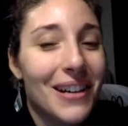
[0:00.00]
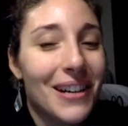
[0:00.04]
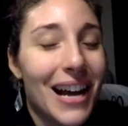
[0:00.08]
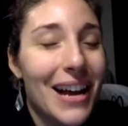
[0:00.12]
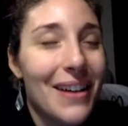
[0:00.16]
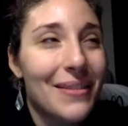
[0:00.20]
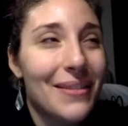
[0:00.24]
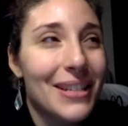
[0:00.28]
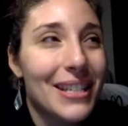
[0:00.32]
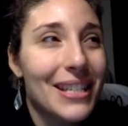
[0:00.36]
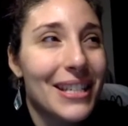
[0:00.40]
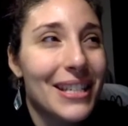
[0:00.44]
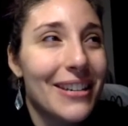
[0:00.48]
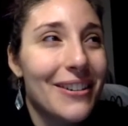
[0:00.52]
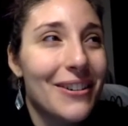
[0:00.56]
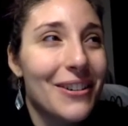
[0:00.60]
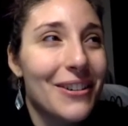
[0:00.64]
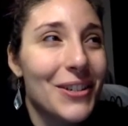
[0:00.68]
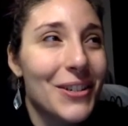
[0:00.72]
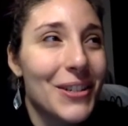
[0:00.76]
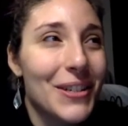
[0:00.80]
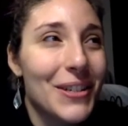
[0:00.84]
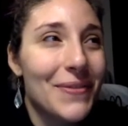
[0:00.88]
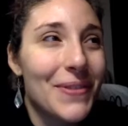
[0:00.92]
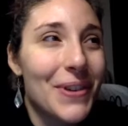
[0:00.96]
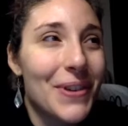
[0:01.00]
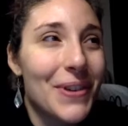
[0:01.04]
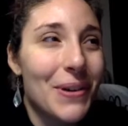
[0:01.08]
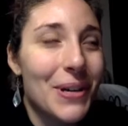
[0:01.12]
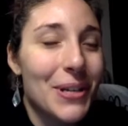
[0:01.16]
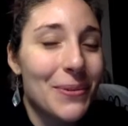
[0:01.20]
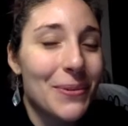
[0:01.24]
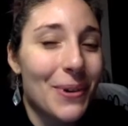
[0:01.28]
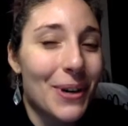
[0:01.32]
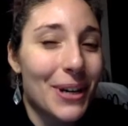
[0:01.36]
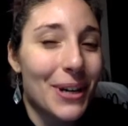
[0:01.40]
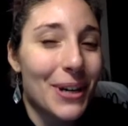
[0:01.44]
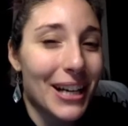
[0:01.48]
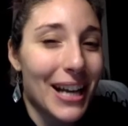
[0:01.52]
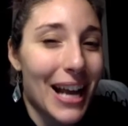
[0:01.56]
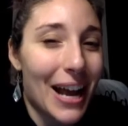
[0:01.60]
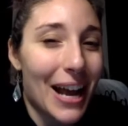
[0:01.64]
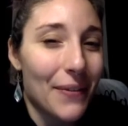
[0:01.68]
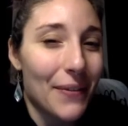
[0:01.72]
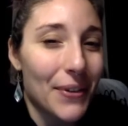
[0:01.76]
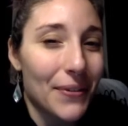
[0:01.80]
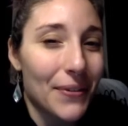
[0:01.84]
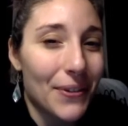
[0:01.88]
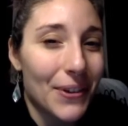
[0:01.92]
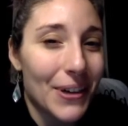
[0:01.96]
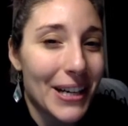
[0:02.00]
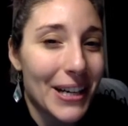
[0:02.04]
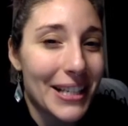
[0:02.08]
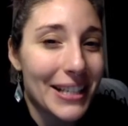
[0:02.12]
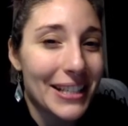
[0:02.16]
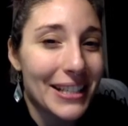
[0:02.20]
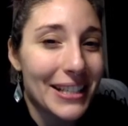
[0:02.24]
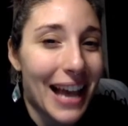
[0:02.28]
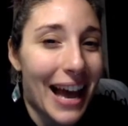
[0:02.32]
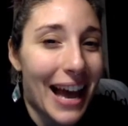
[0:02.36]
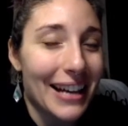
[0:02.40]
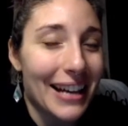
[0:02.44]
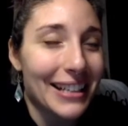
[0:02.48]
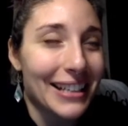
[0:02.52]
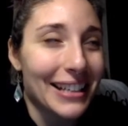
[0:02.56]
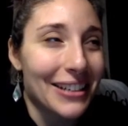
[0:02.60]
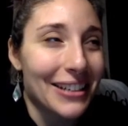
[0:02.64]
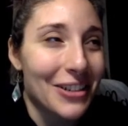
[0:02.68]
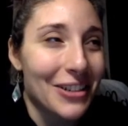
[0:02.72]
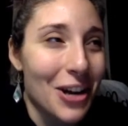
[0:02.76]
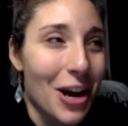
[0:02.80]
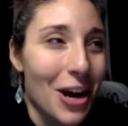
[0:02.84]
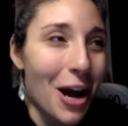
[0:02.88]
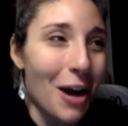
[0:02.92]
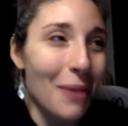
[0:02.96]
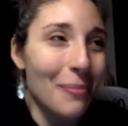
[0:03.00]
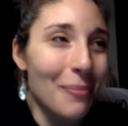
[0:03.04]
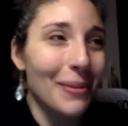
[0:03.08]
I've secretly always wanted to have a voice acting job.